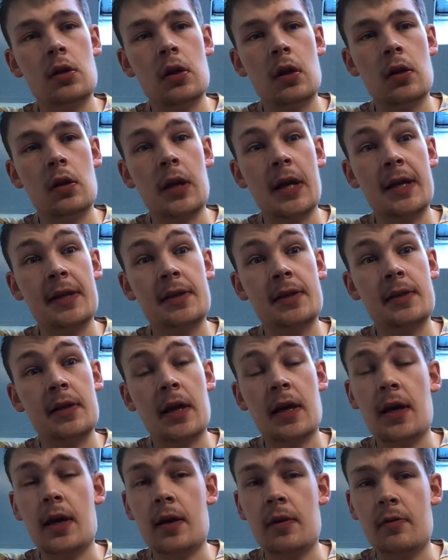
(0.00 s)

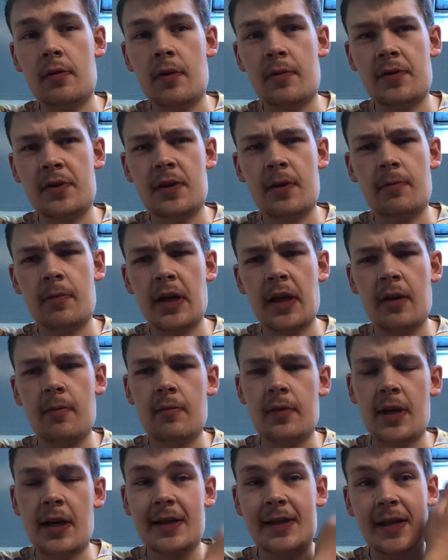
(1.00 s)
was some games
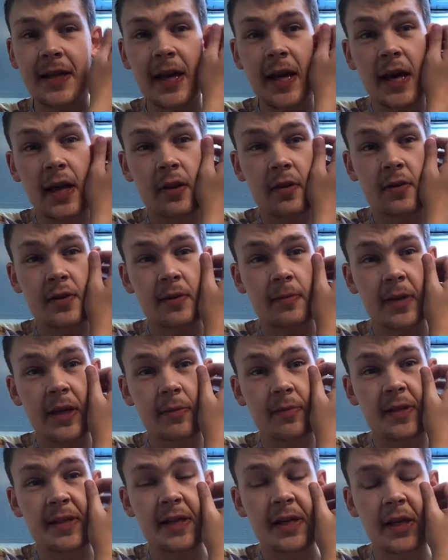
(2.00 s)
last night and there's some games
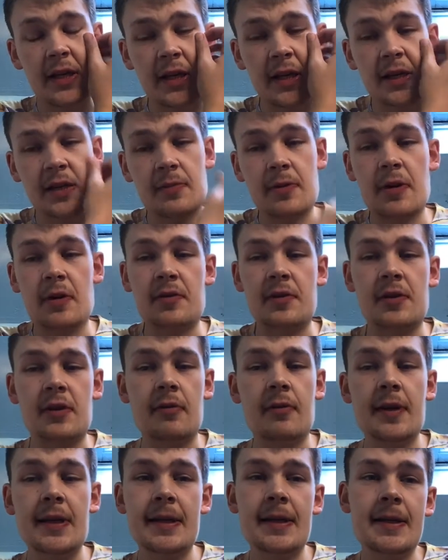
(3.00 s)
tonight as well.
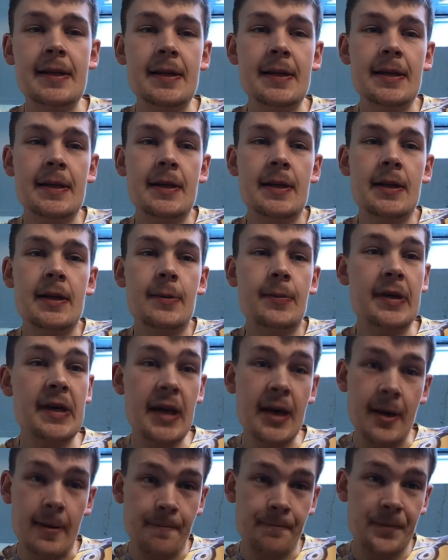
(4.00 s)
But
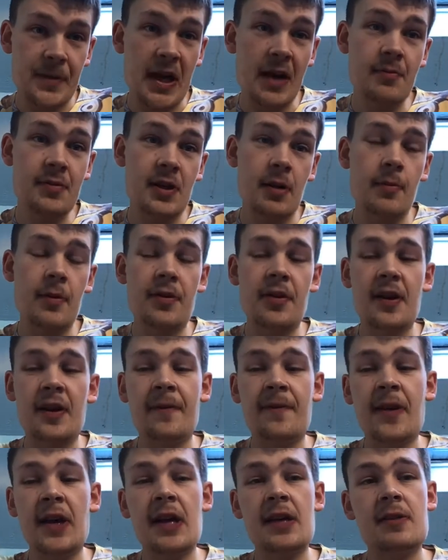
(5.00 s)
yeah, games are coming thick and
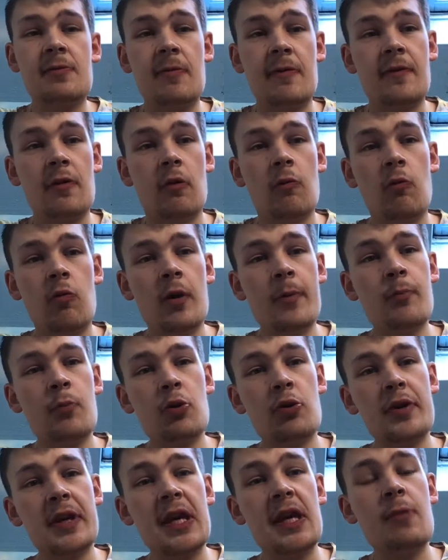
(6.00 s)
fast. We've got one more
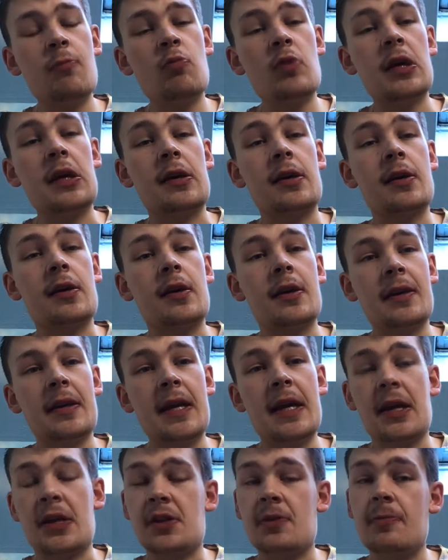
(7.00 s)
game week
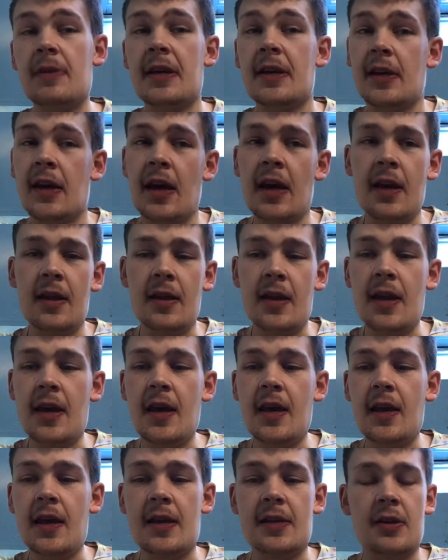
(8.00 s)
next week, and
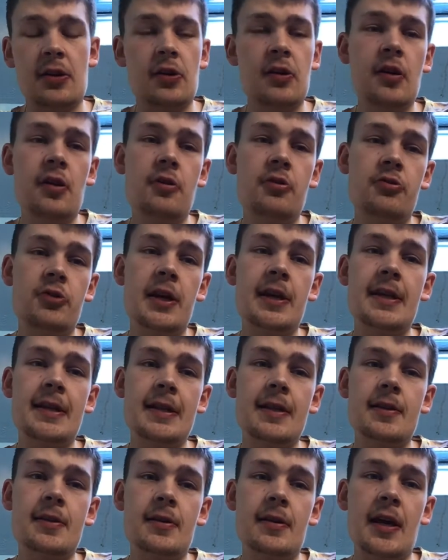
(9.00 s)
then it's another dreaded
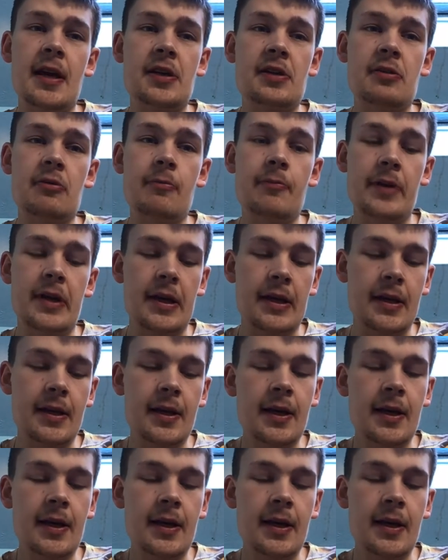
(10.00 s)
international break.